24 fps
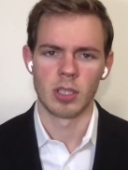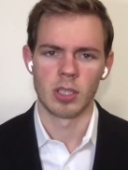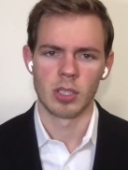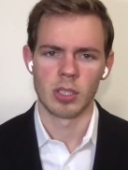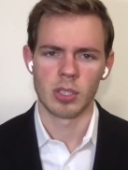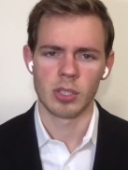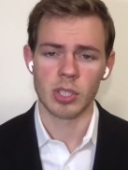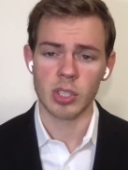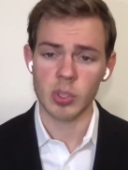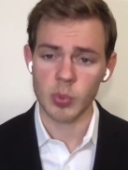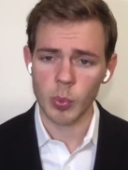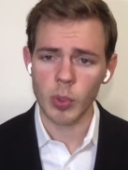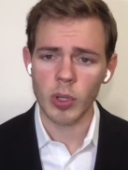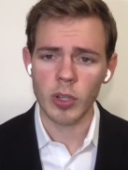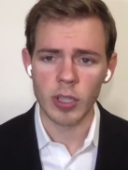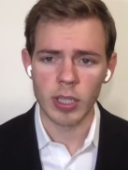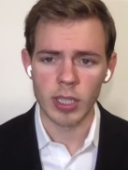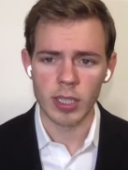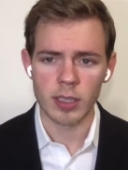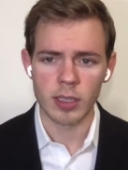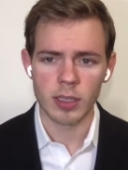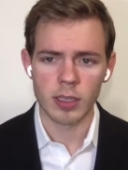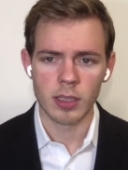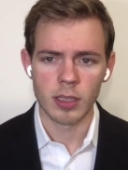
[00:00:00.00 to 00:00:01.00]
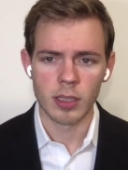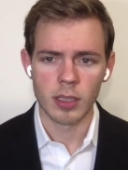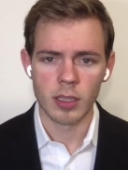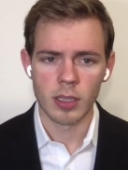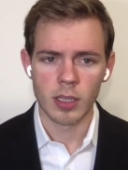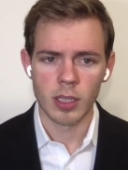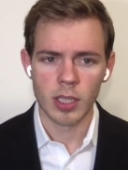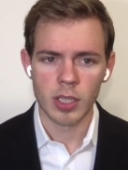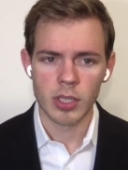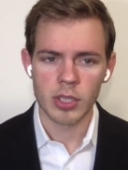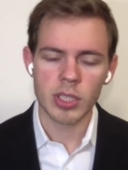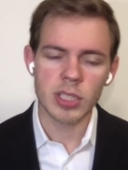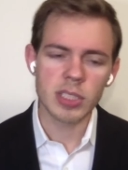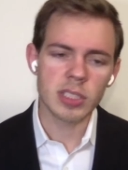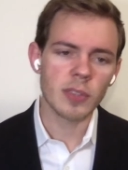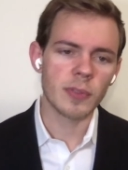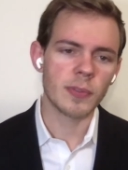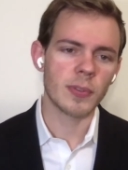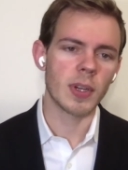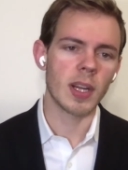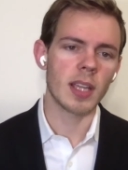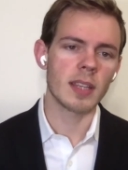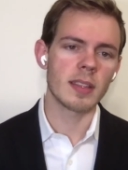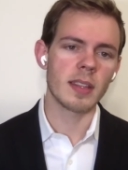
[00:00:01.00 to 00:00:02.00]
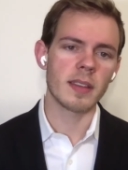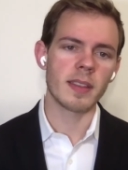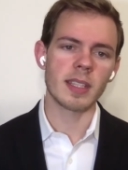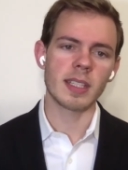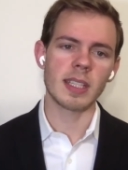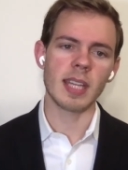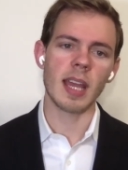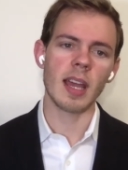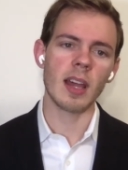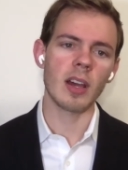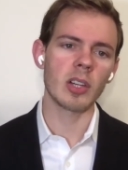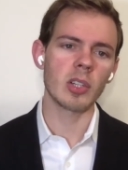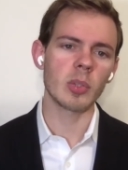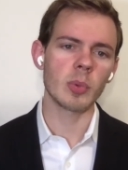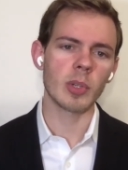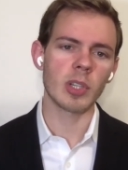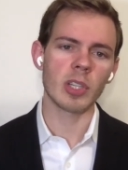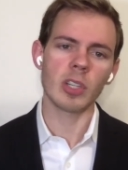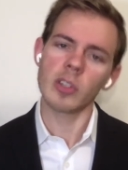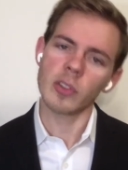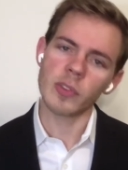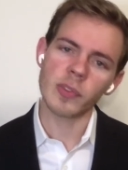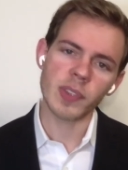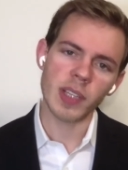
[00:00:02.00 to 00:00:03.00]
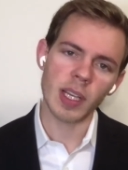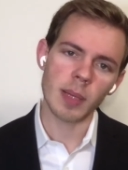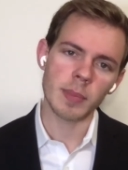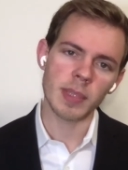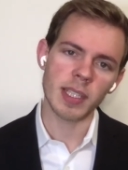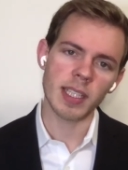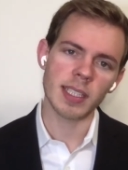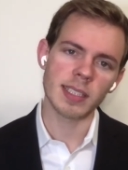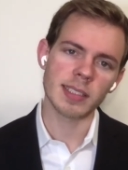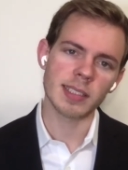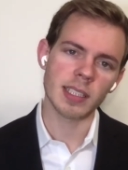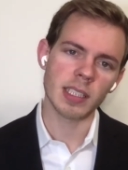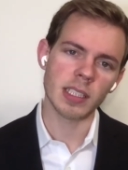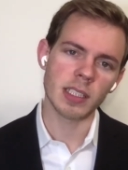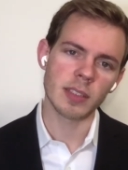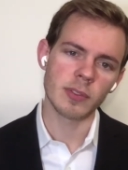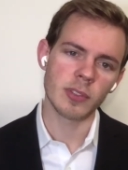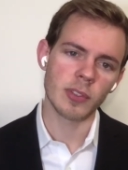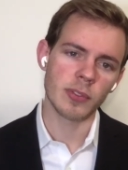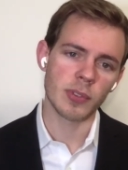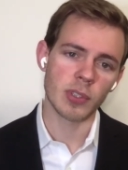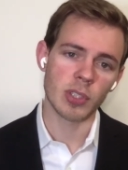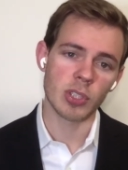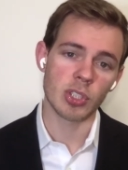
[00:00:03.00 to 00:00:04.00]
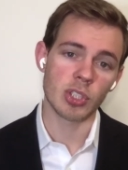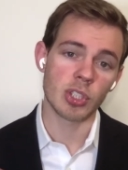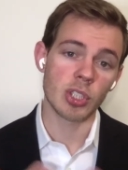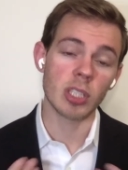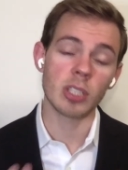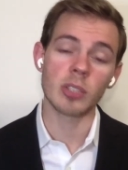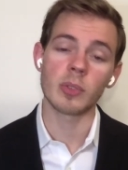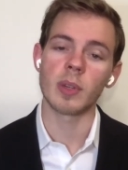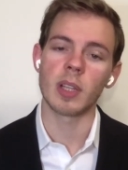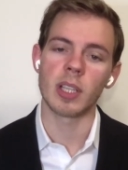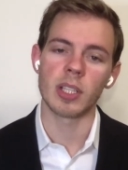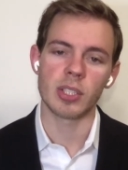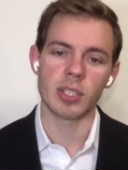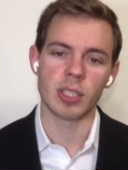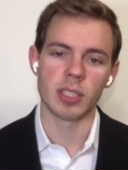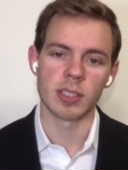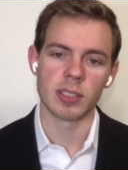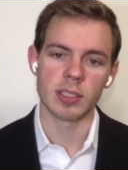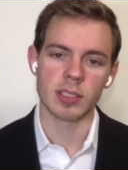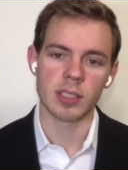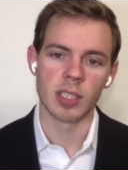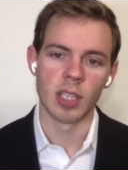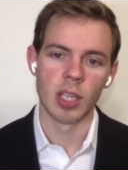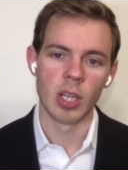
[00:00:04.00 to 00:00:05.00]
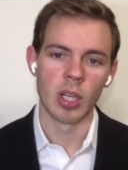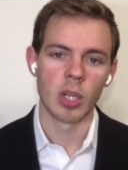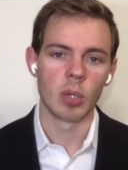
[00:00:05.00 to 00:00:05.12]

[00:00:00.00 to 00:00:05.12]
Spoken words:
She's worried. She's afraid that the town where her family has lived for generations